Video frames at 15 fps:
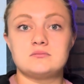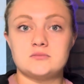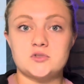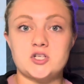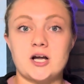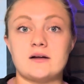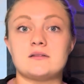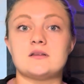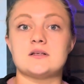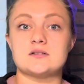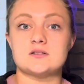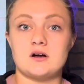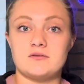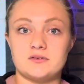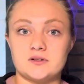check things
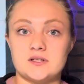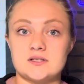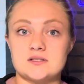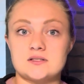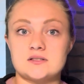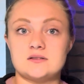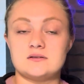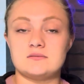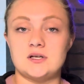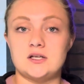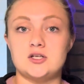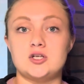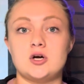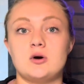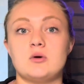off a list
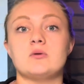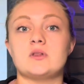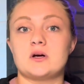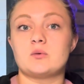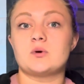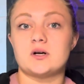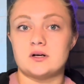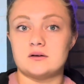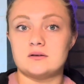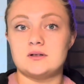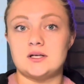and know that we're